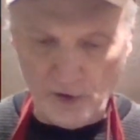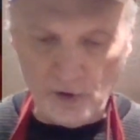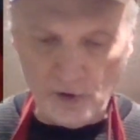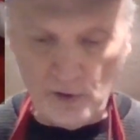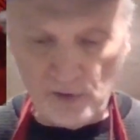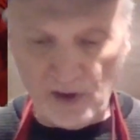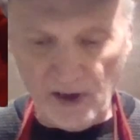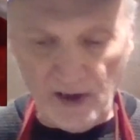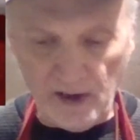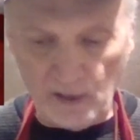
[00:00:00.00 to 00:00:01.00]
So you can
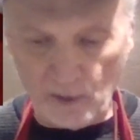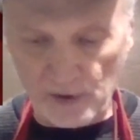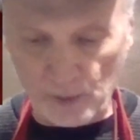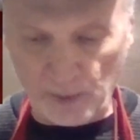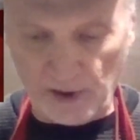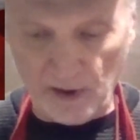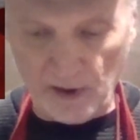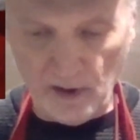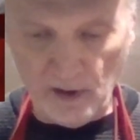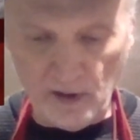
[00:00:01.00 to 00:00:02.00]
use any
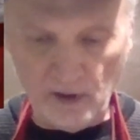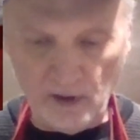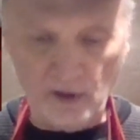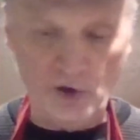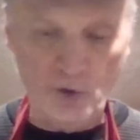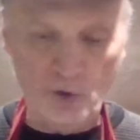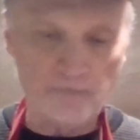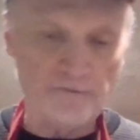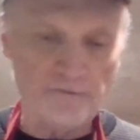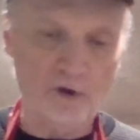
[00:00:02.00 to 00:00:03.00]
recipe
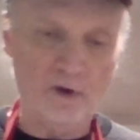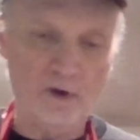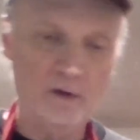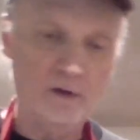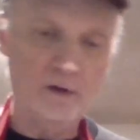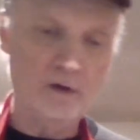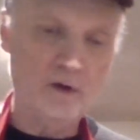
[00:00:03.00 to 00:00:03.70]
you prefer.